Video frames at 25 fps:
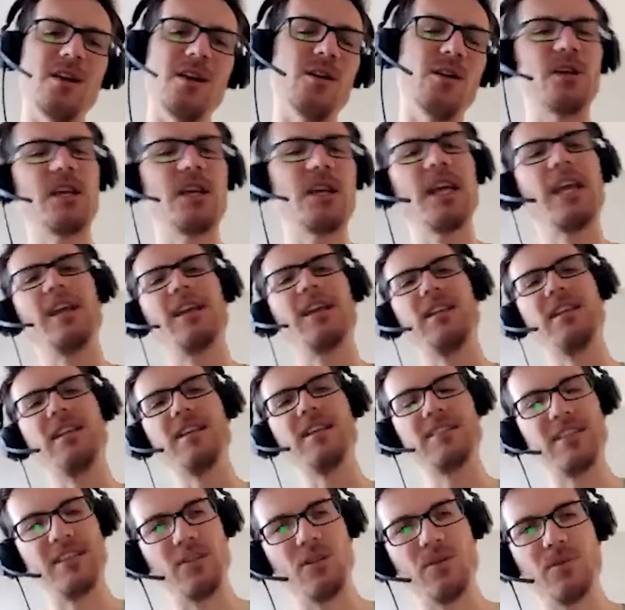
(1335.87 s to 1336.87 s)
okay,
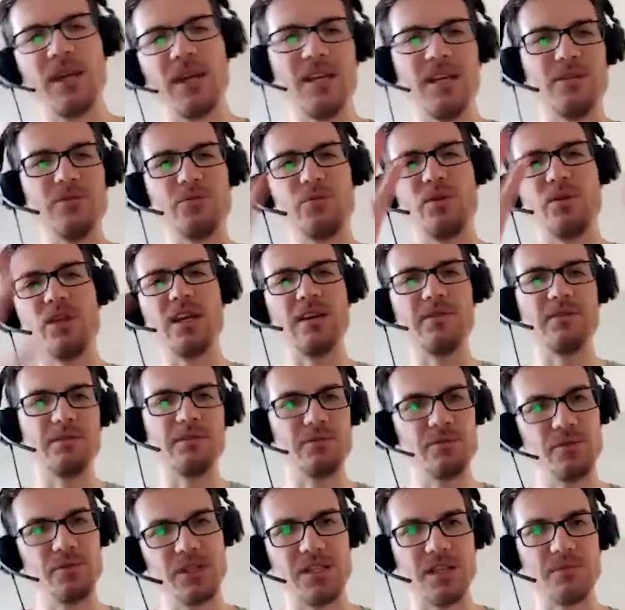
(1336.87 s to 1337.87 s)
let's innovate, we have a
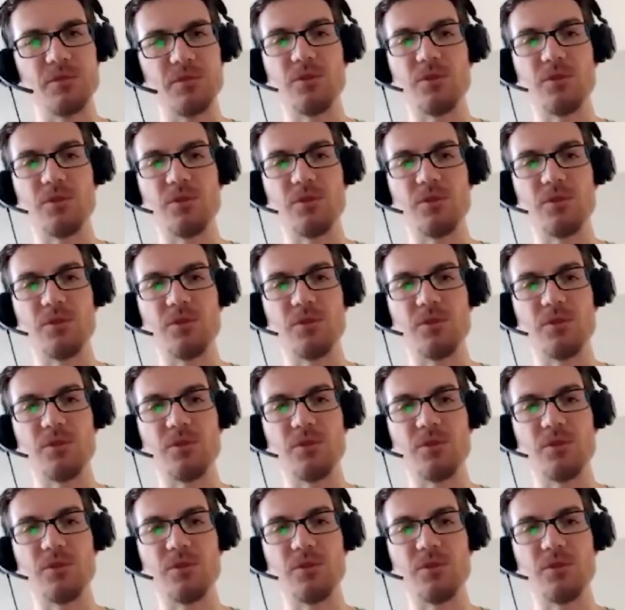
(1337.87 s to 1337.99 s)
free time.